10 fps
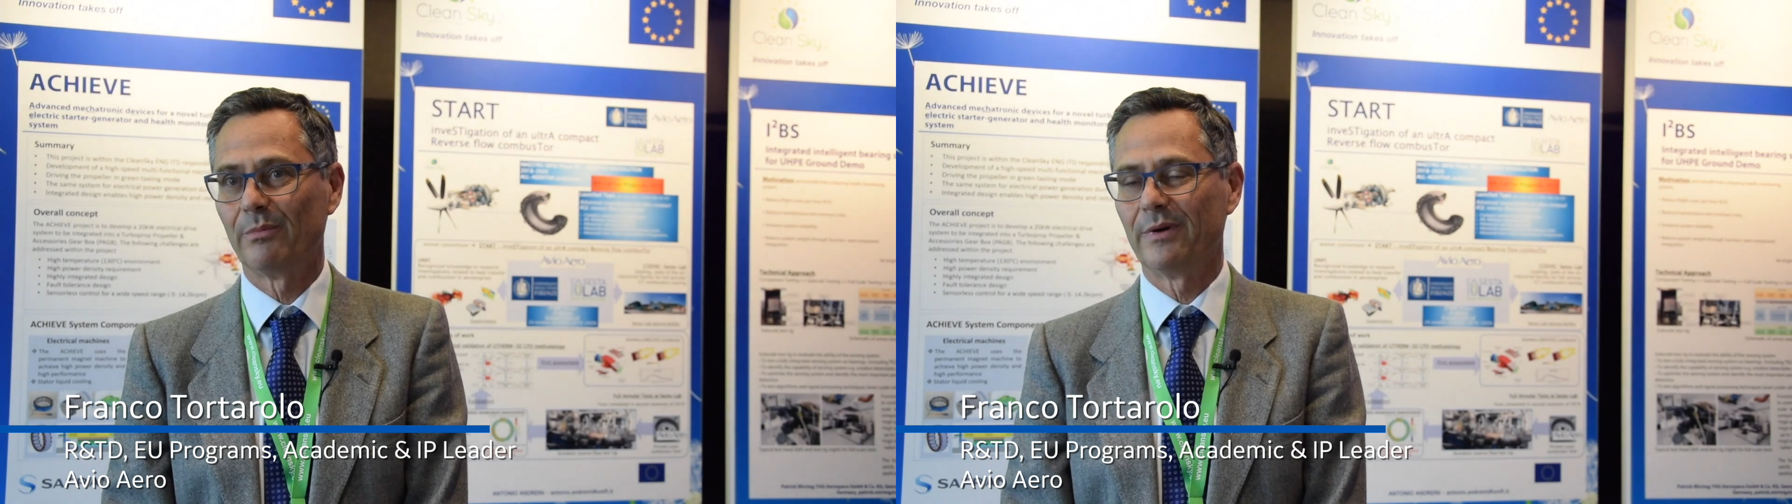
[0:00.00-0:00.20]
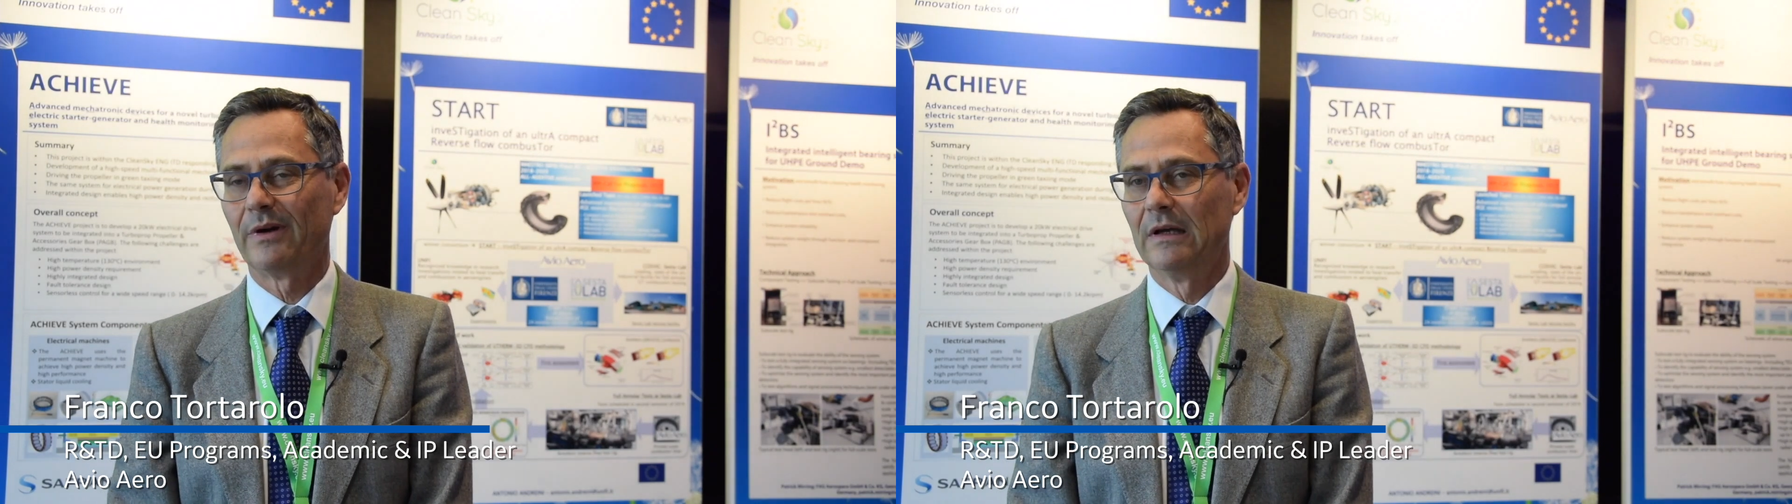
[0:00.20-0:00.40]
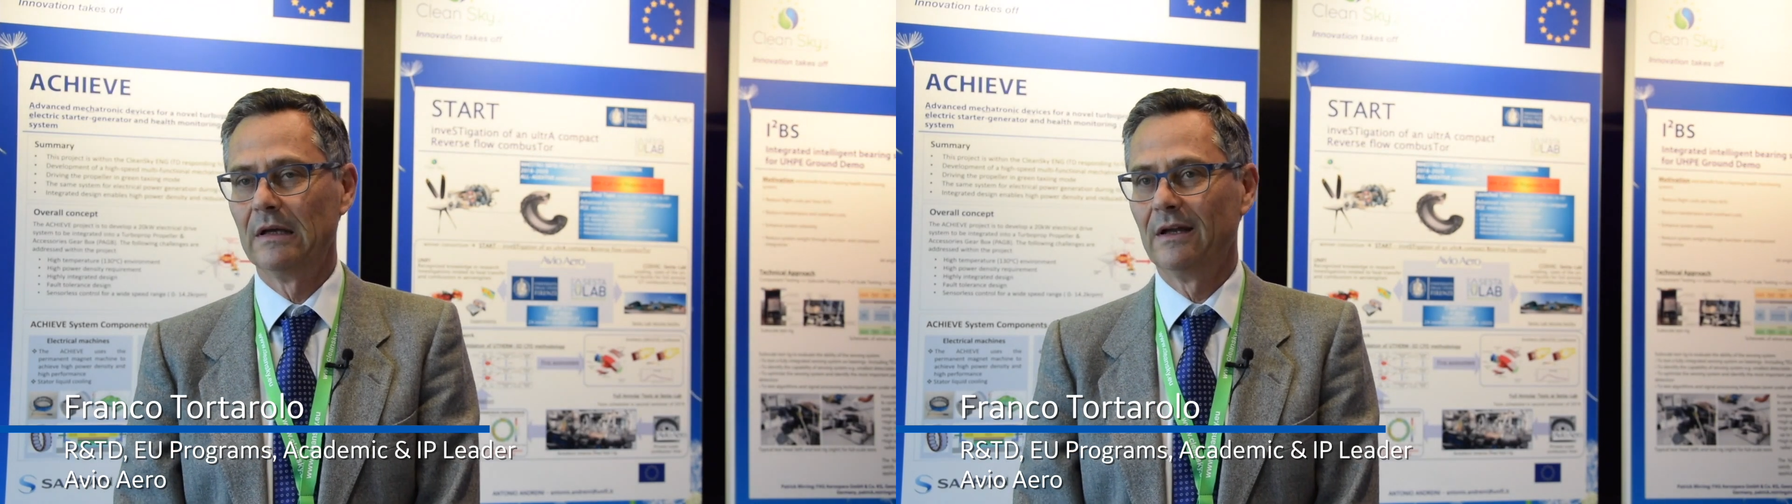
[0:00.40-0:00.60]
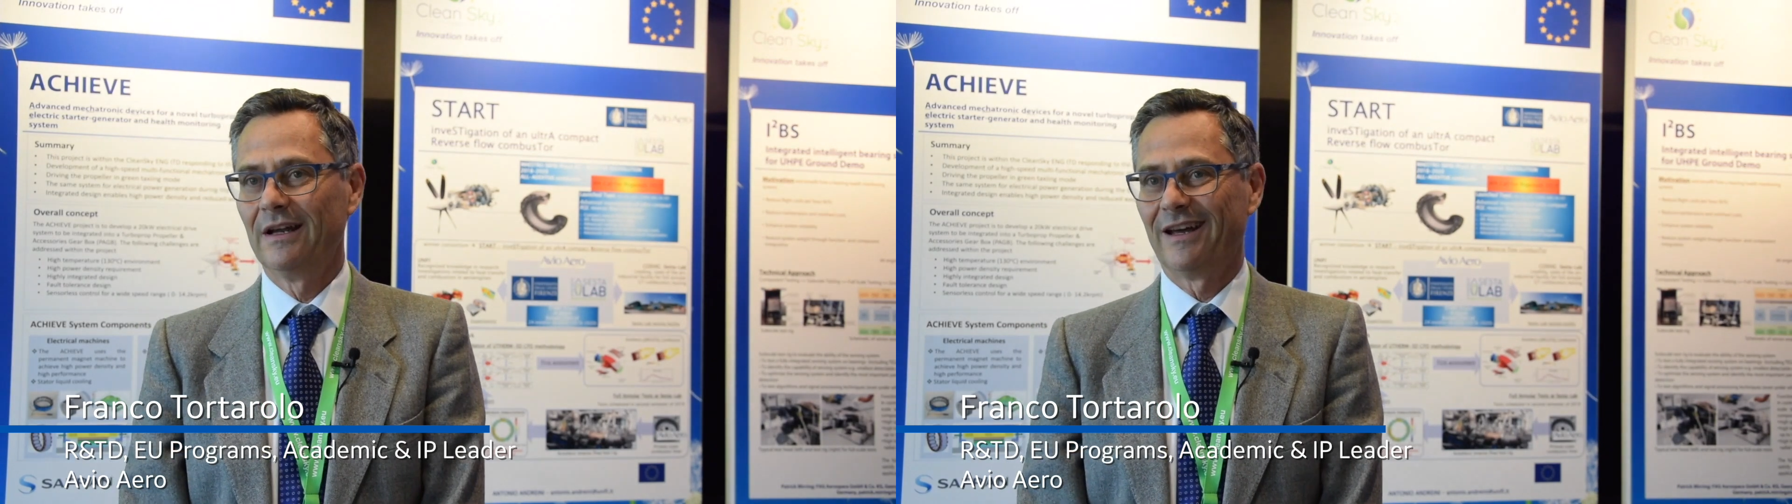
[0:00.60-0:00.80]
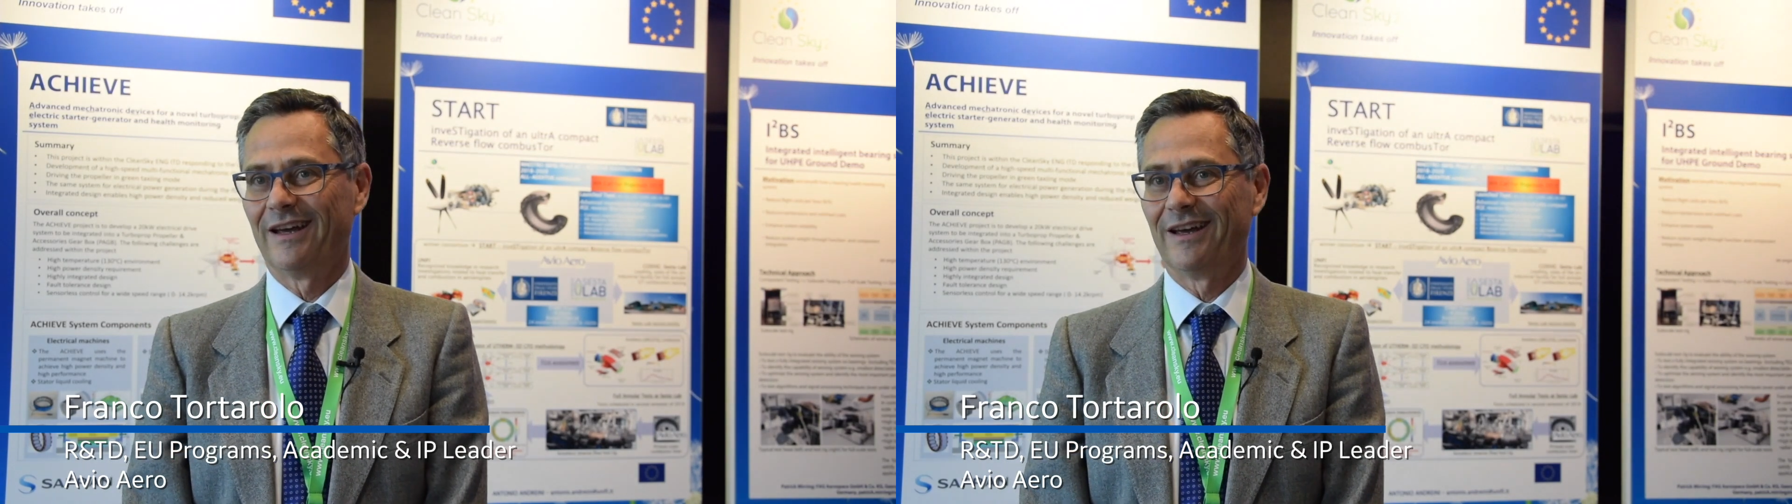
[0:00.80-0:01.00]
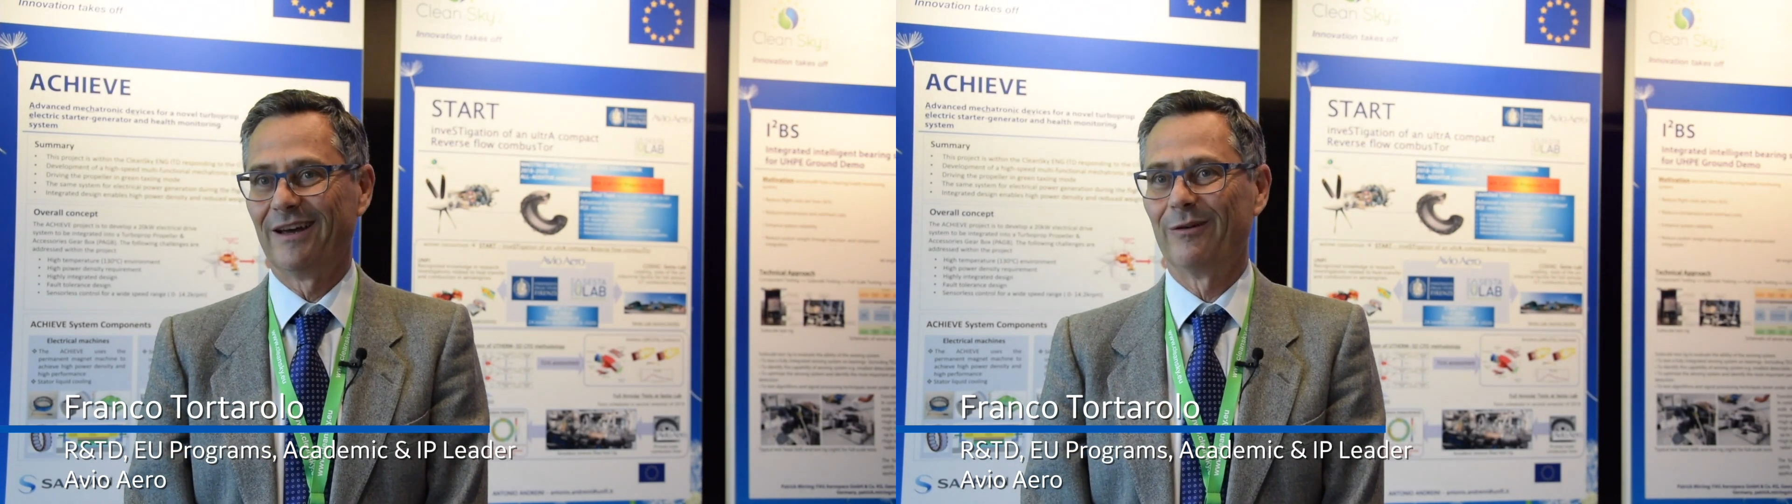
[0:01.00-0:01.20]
uh,